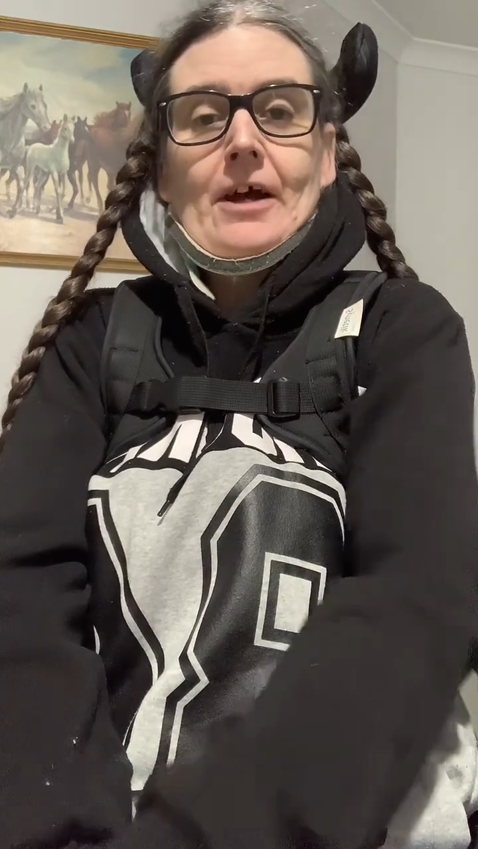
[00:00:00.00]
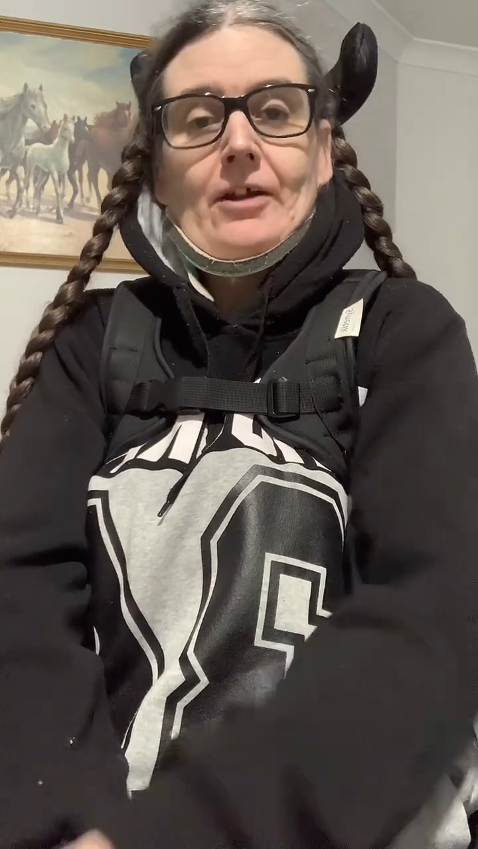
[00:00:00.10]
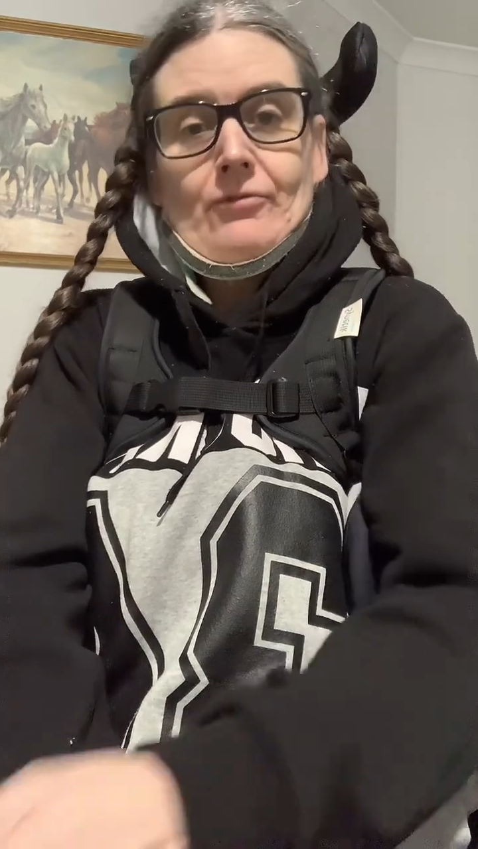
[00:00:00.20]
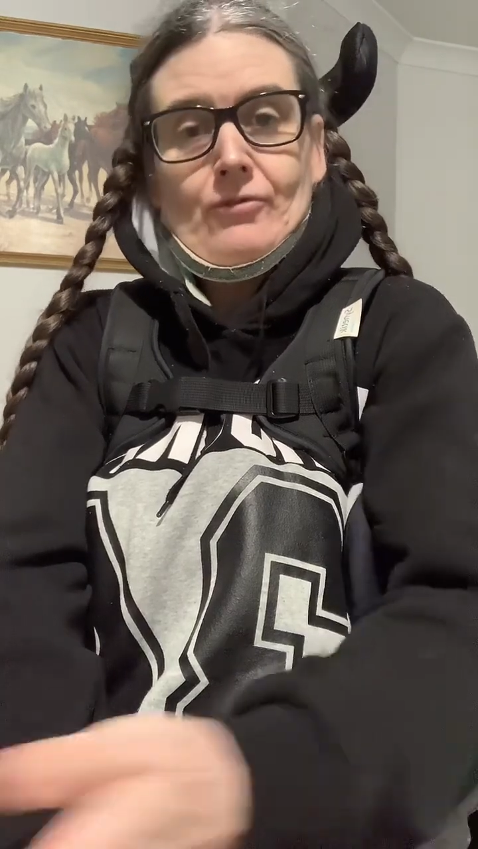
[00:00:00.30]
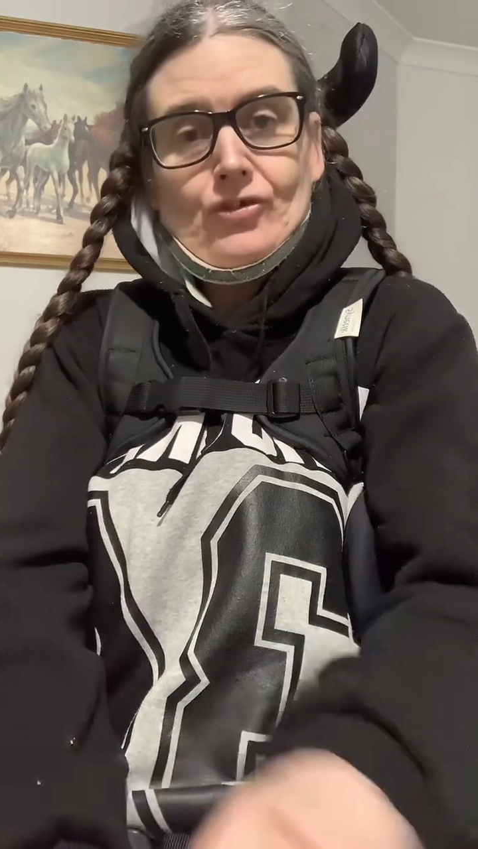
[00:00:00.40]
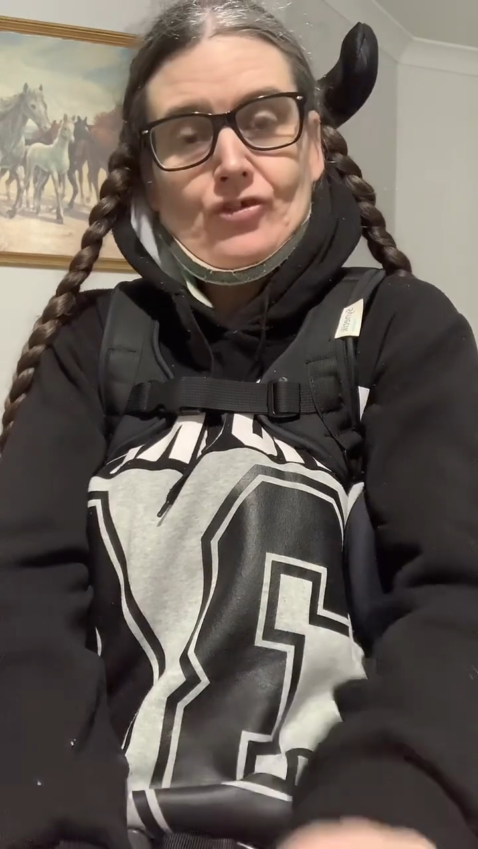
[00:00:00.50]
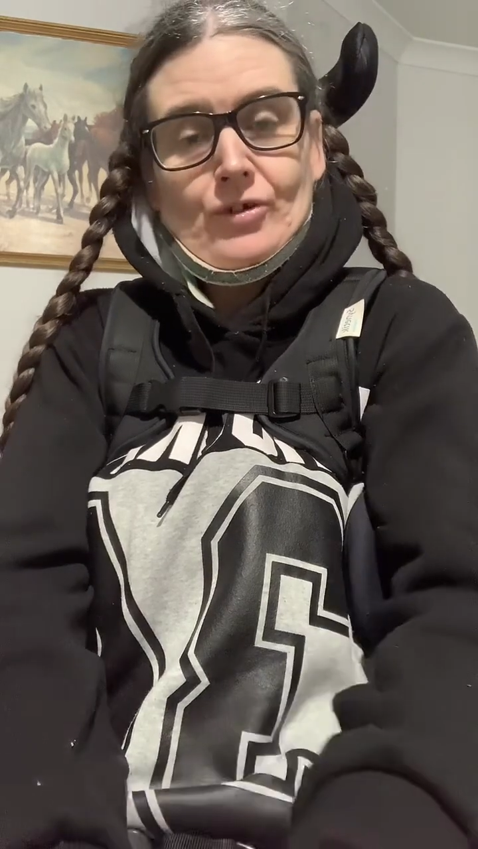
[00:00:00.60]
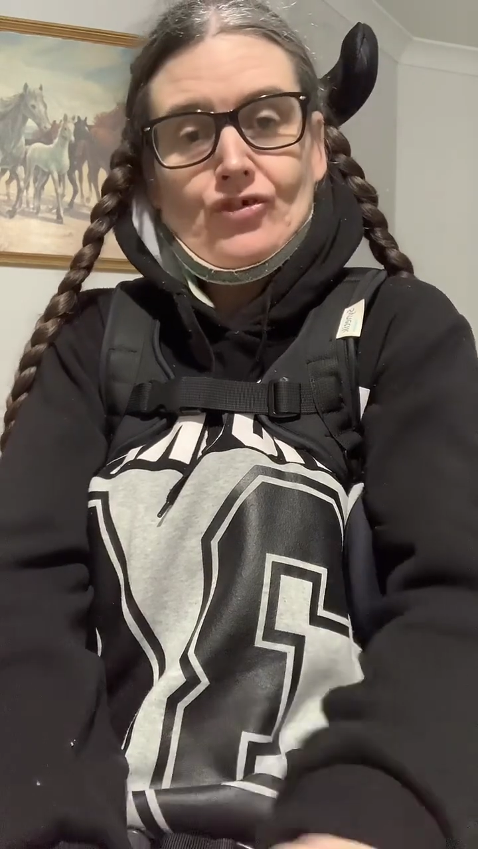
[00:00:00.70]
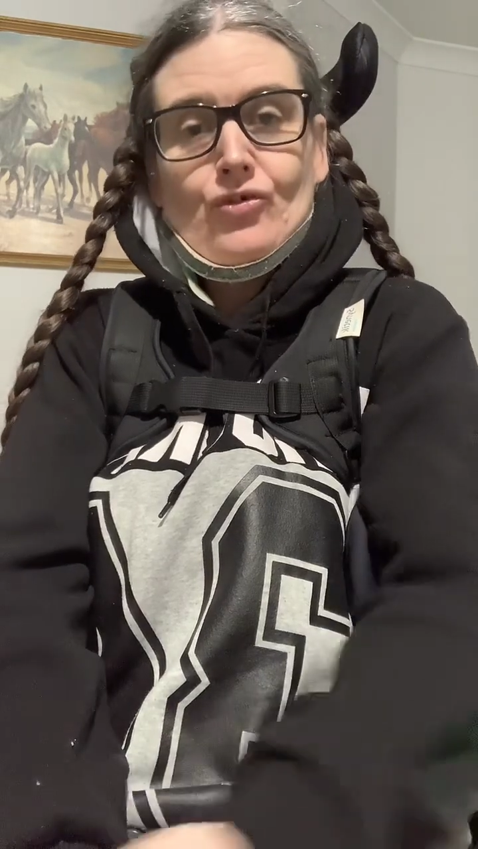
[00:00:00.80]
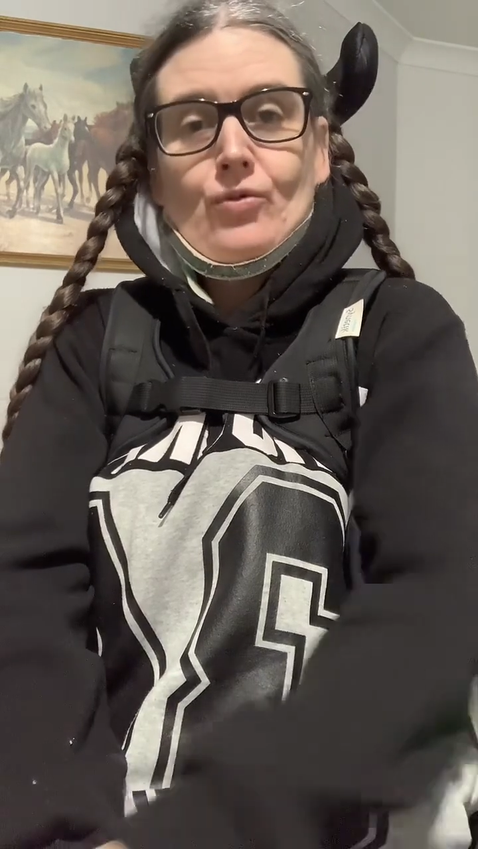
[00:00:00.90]
And to
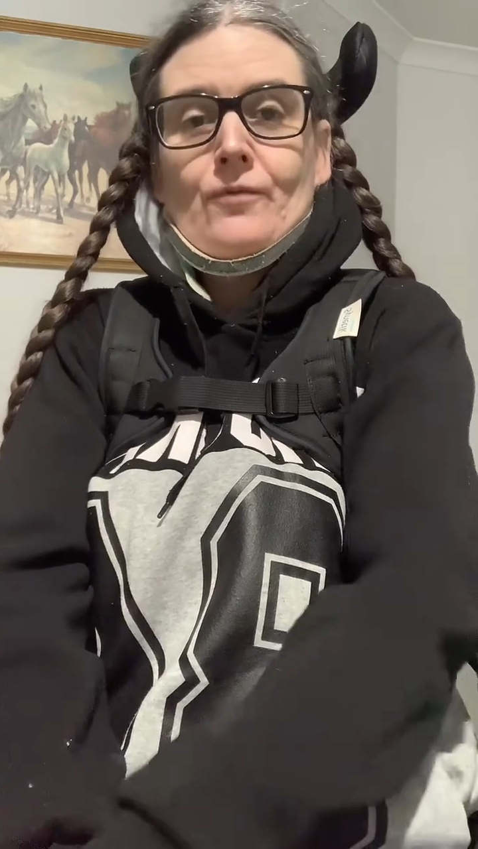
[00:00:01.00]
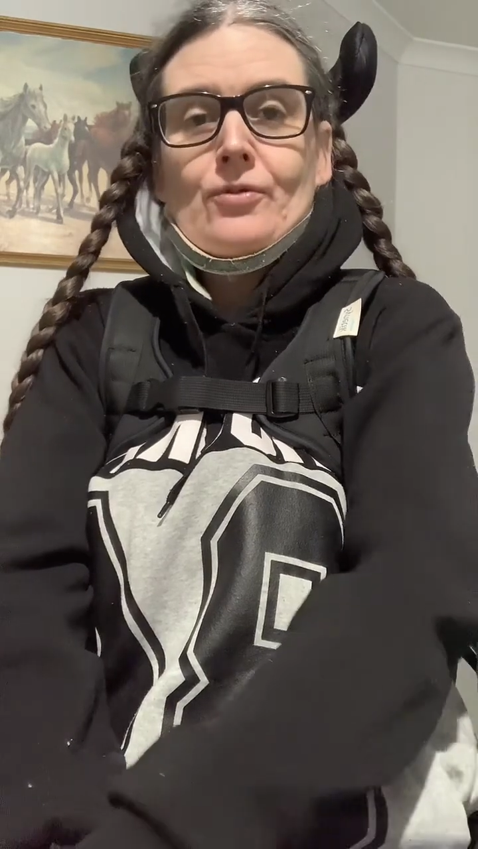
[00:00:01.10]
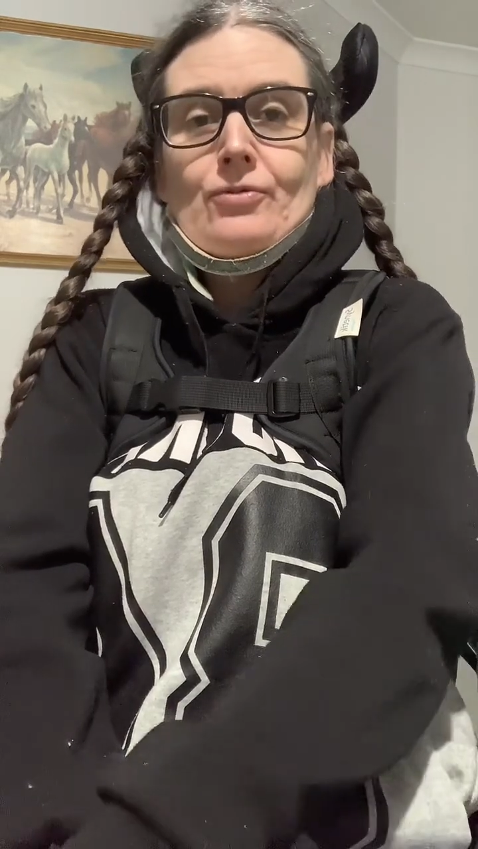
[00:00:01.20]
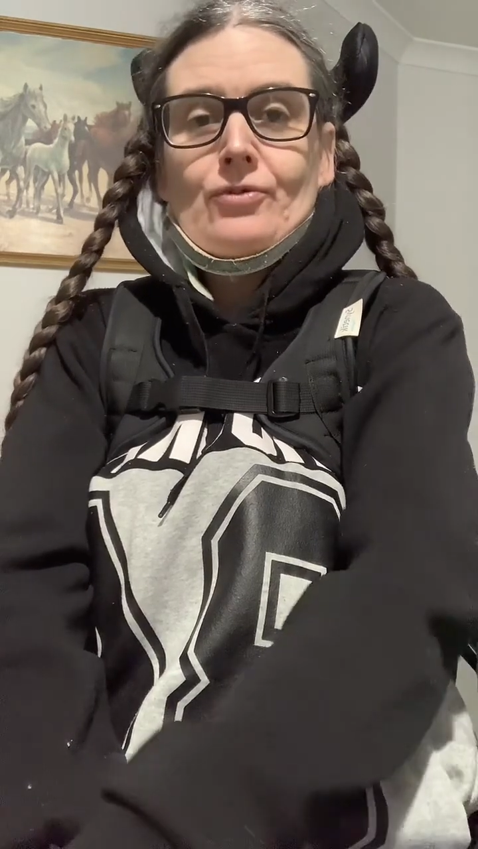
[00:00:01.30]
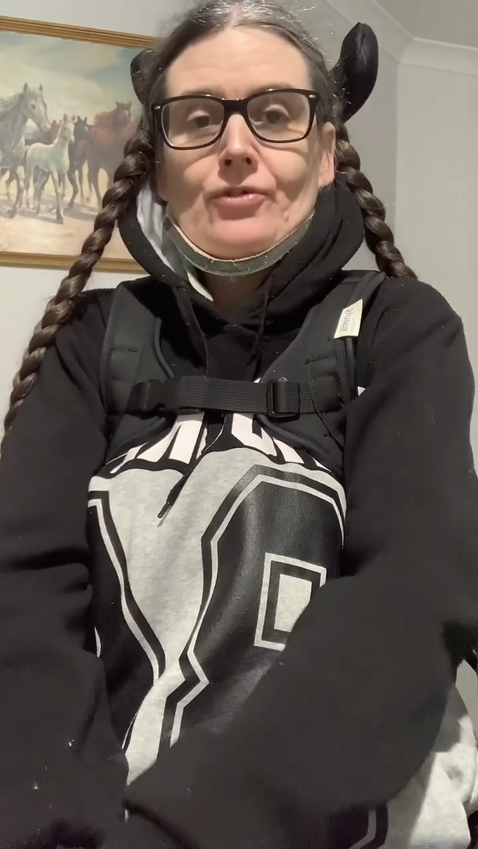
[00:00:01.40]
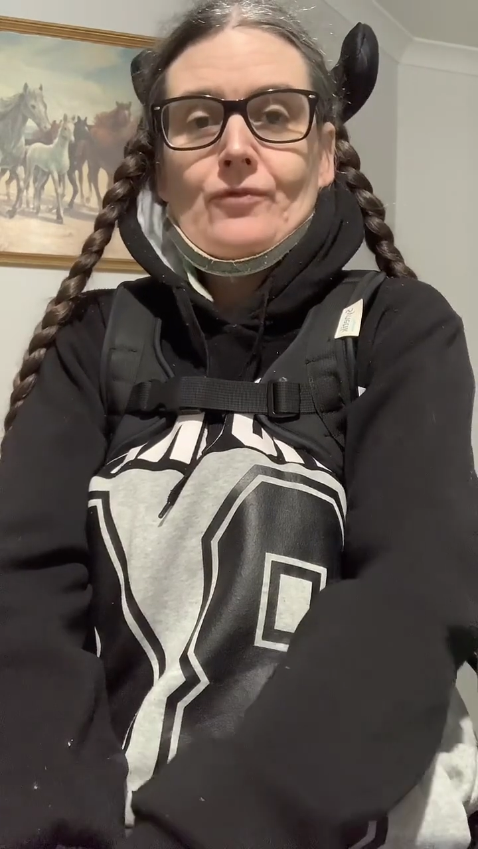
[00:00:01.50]
each and all of you in your